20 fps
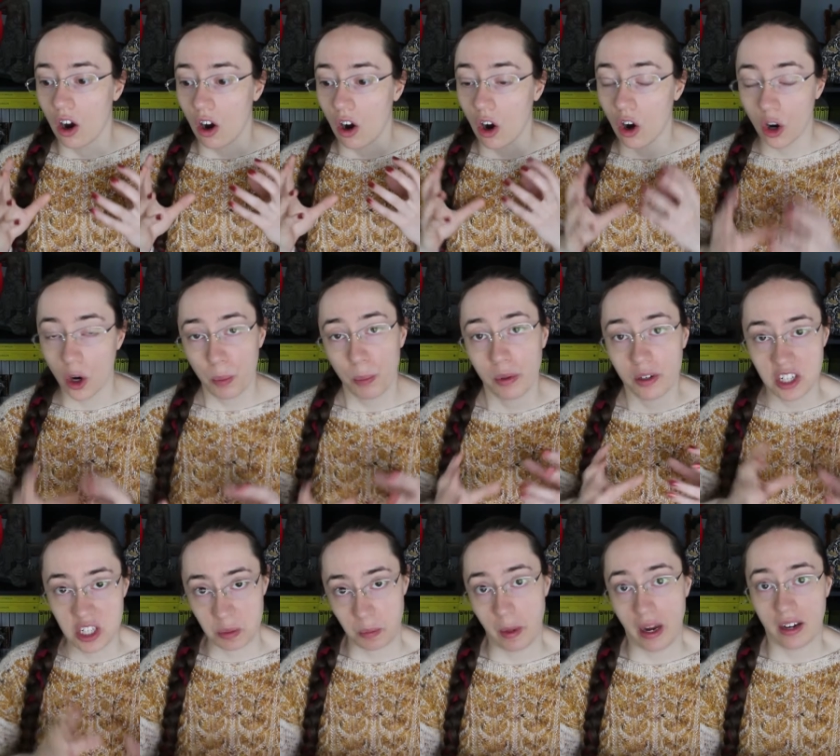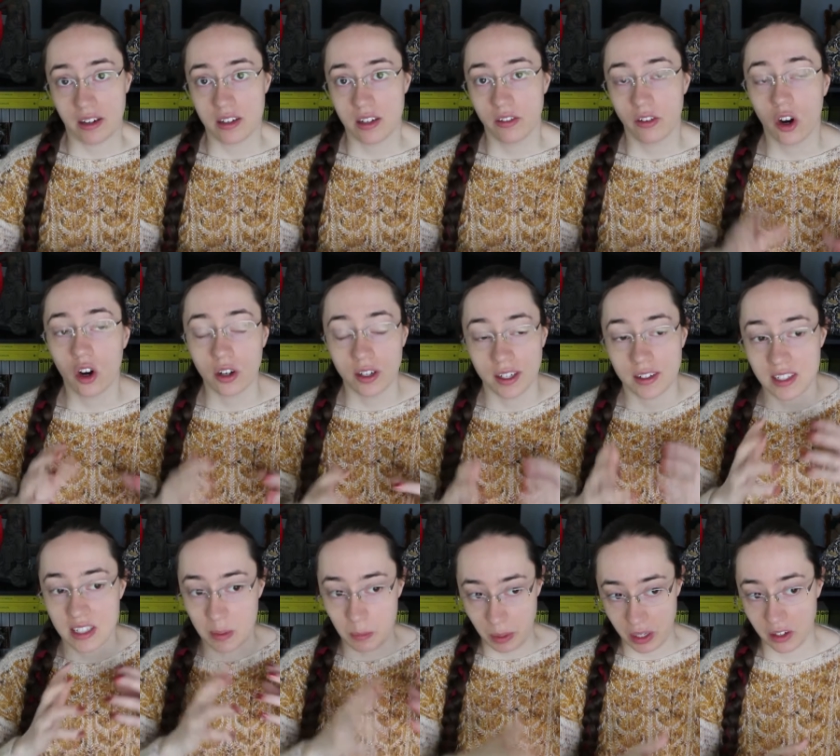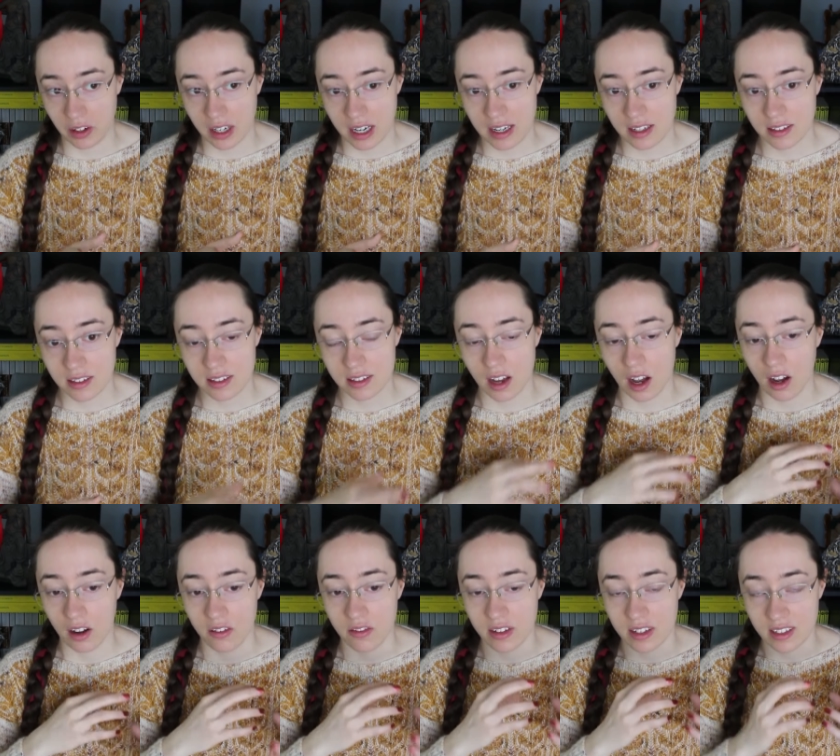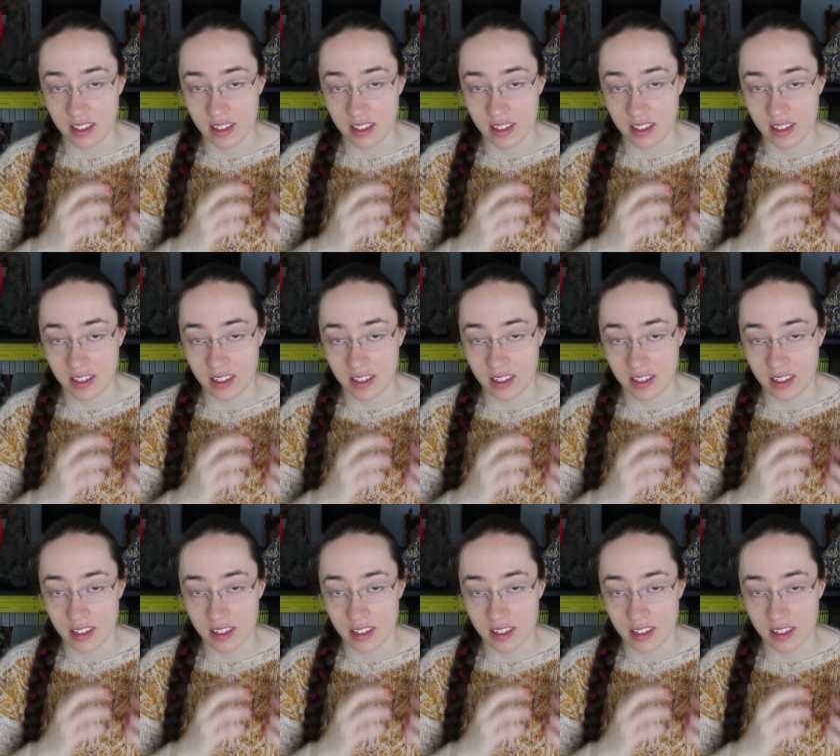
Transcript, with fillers: her perspective, her experience of